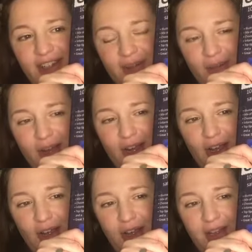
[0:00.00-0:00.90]
my
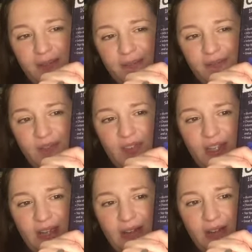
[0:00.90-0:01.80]
logo.
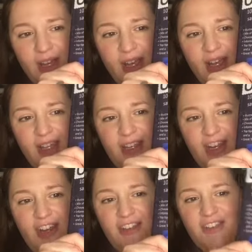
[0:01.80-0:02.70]
So, you
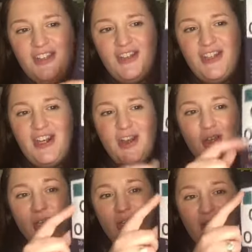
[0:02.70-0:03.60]
know, the, the
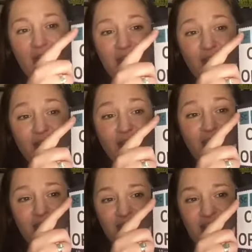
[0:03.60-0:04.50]
logo came
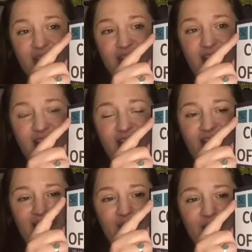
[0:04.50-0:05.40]
first,
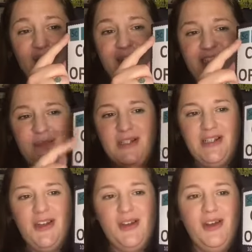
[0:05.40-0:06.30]
uh, SciRecipes
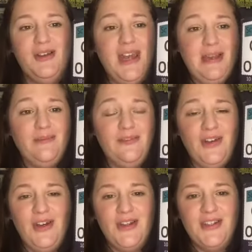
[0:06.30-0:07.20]
logo came
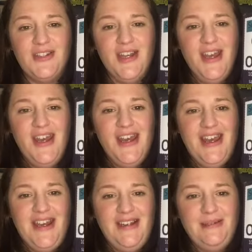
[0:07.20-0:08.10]
first,
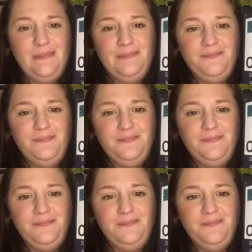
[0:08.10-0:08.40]
um,